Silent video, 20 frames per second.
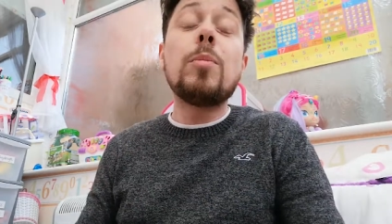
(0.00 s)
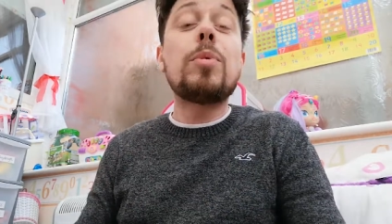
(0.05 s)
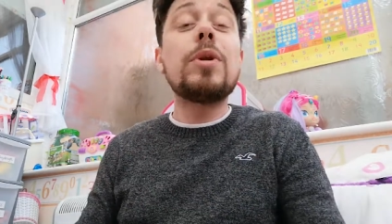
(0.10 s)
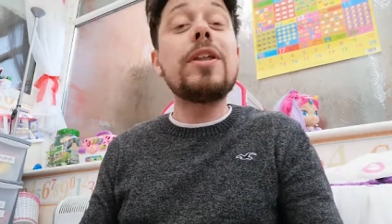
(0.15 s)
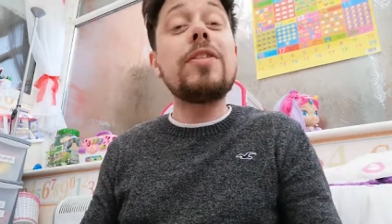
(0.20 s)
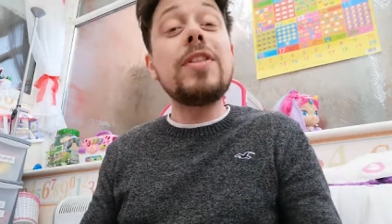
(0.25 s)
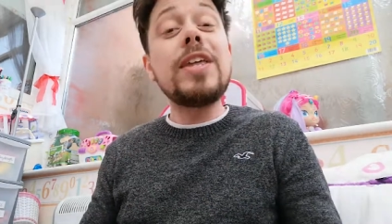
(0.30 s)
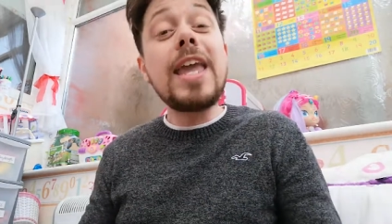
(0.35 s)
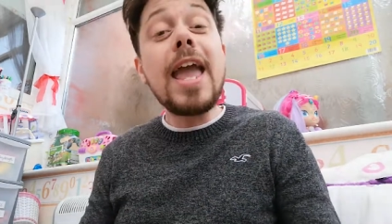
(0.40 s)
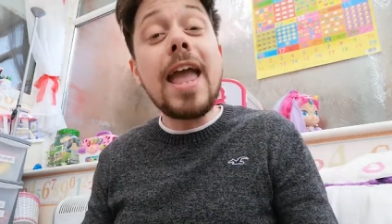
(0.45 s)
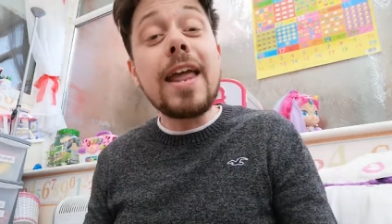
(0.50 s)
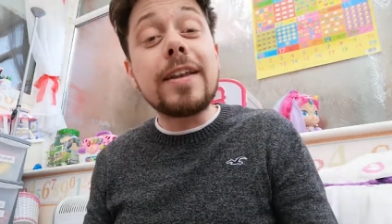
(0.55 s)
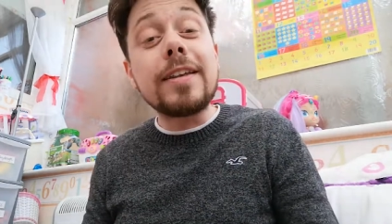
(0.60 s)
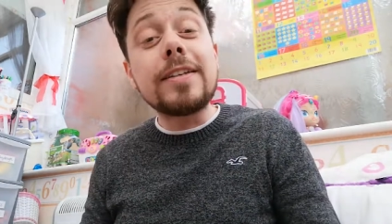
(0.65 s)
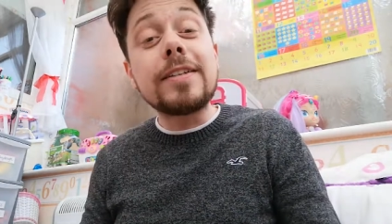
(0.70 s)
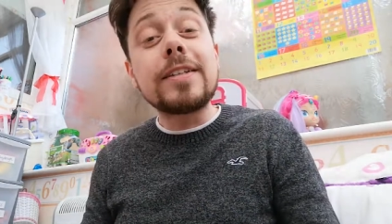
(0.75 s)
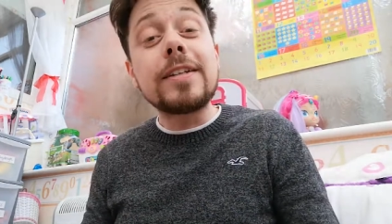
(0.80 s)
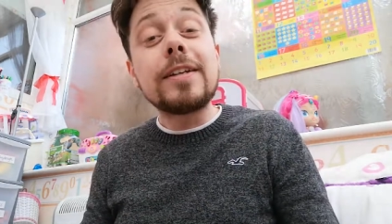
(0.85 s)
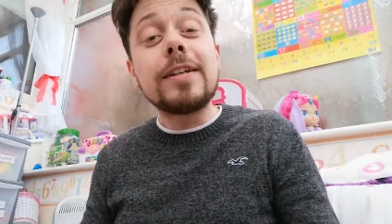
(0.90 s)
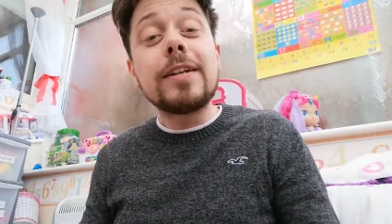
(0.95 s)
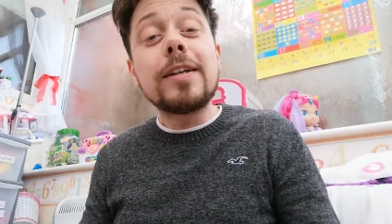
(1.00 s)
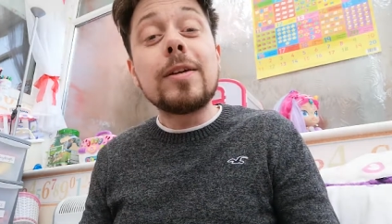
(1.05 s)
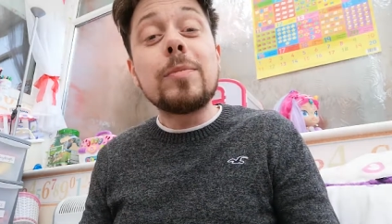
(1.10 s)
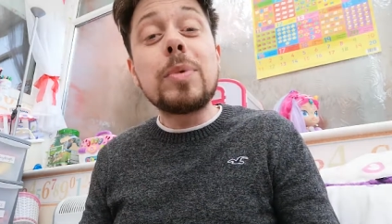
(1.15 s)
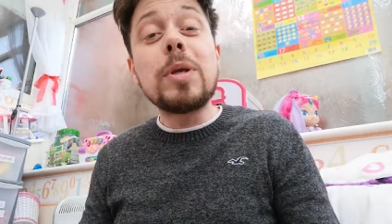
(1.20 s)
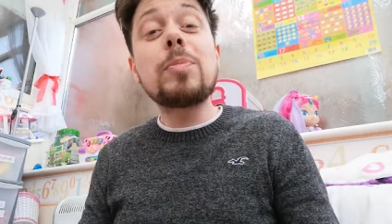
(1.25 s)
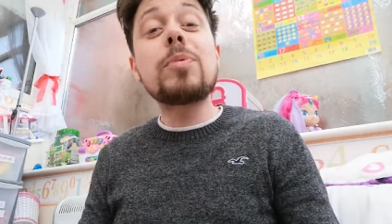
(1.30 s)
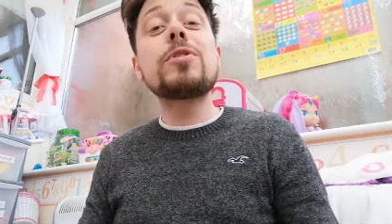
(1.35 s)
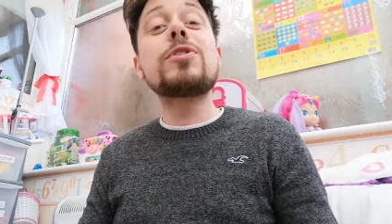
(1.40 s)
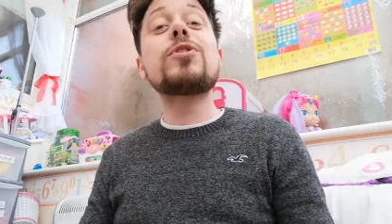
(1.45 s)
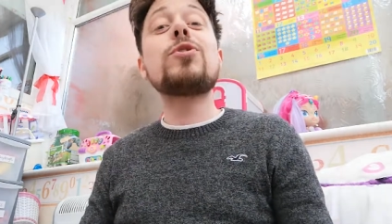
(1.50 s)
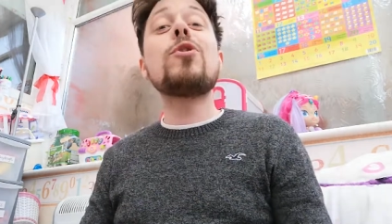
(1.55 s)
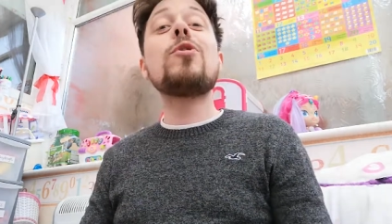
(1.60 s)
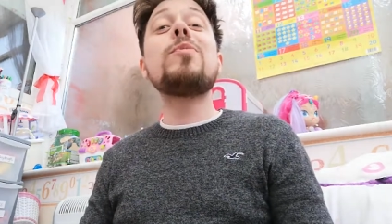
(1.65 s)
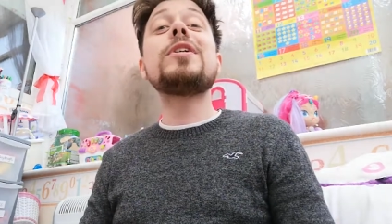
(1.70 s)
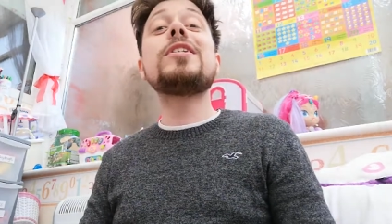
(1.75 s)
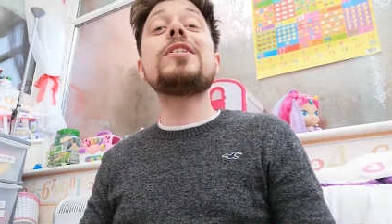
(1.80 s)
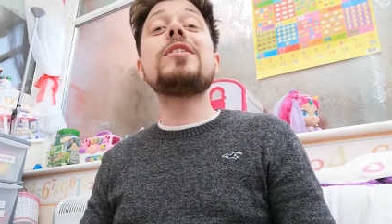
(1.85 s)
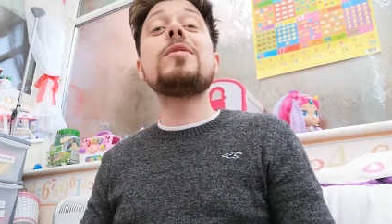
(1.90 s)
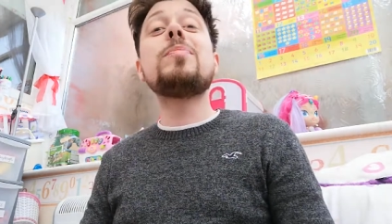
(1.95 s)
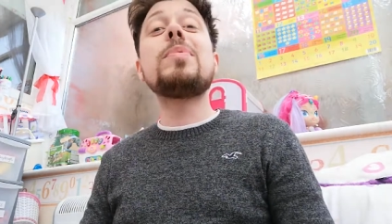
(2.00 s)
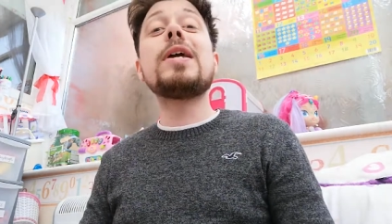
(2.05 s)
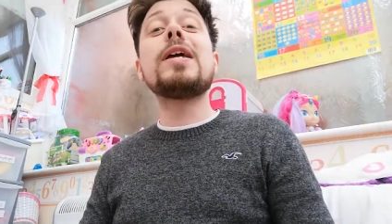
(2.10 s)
But in the end, people saw Mr.